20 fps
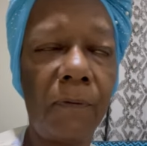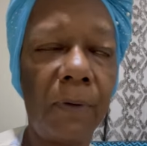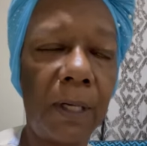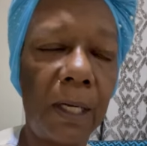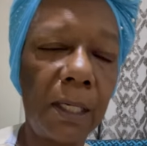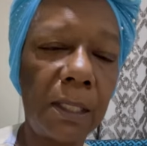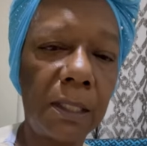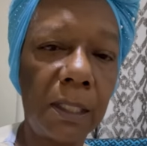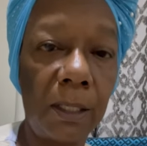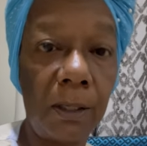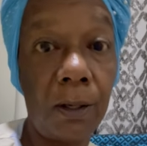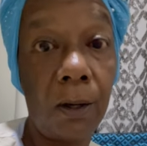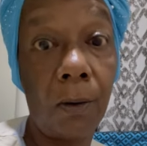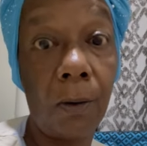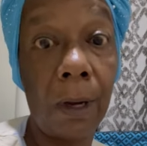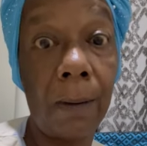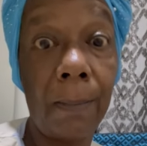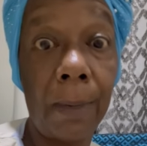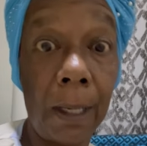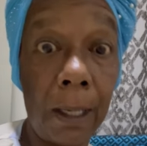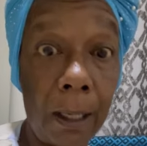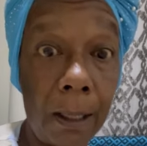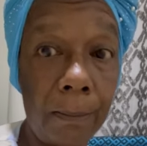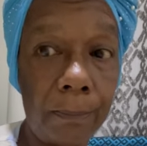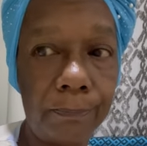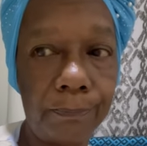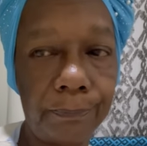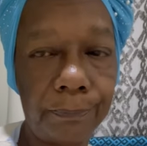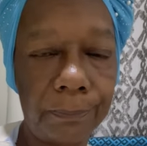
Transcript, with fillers: And next thing you know, I'm up,